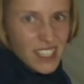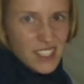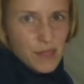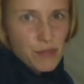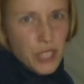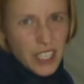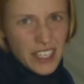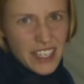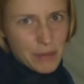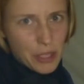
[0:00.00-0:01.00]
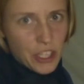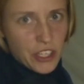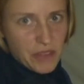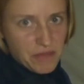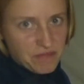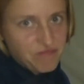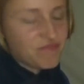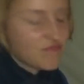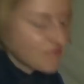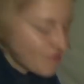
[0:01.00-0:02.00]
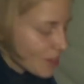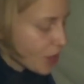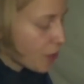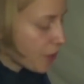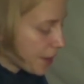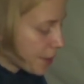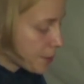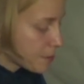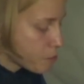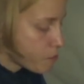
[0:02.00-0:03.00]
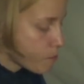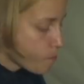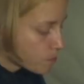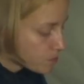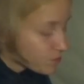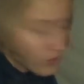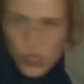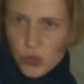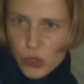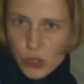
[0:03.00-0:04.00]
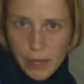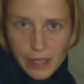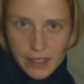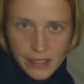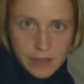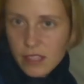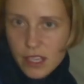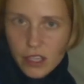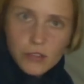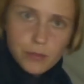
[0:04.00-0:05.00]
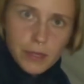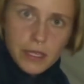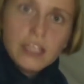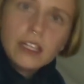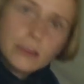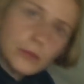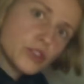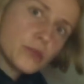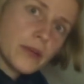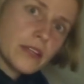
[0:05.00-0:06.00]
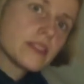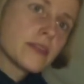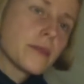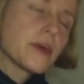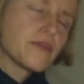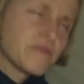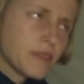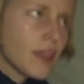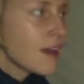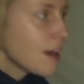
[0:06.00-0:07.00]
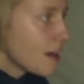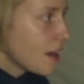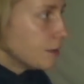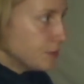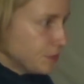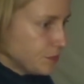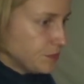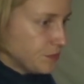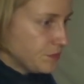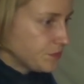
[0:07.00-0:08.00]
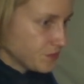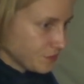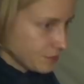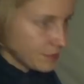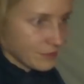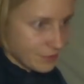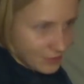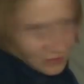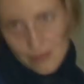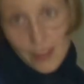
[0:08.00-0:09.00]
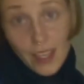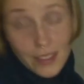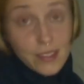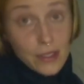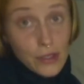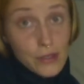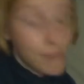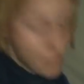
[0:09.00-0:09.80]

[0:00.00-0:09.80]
It's pretty damn good. Oh yeah. Not too spicy. It could have been a little more spicy, but it's good.